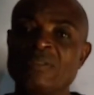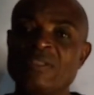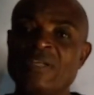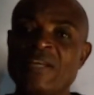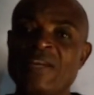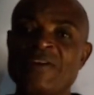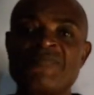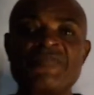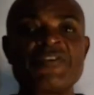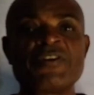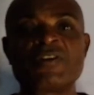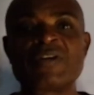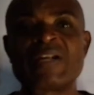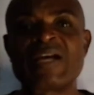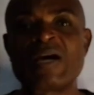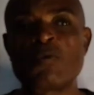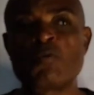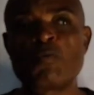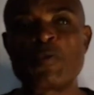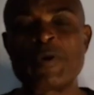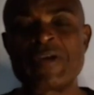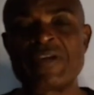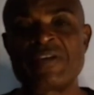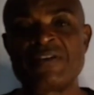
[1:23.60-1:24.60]
every other
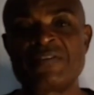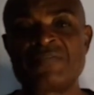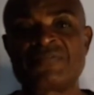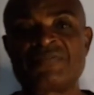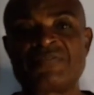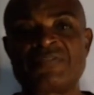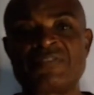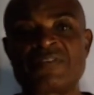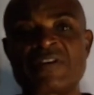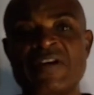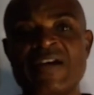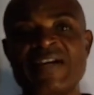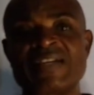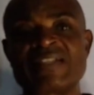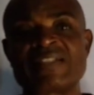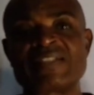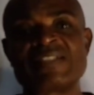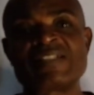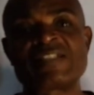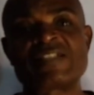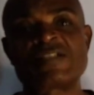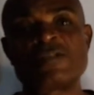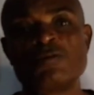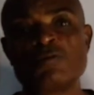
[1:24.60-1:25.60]
wave, all right?
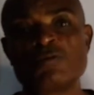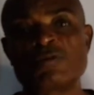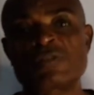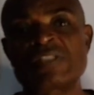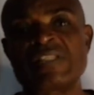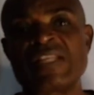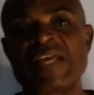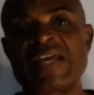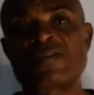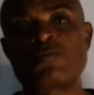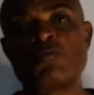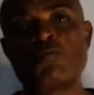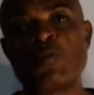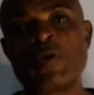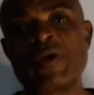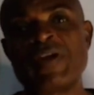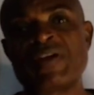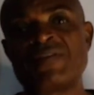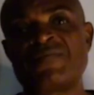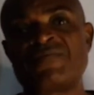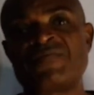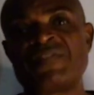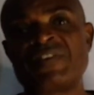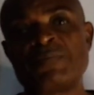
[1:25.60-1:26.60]
It looks like
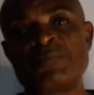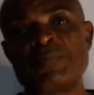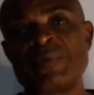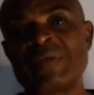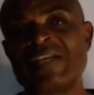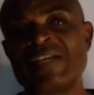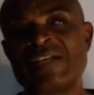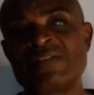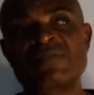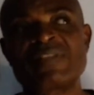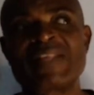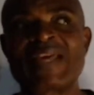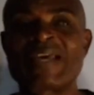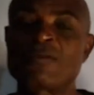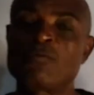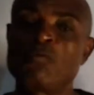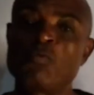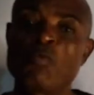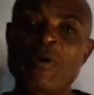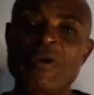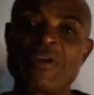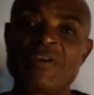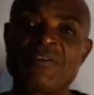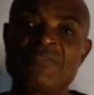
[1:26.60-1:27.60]
wave, it behaves like
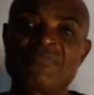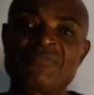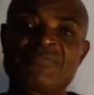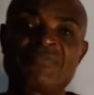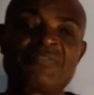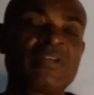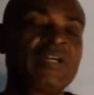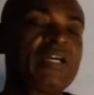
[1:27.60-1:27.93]
wave.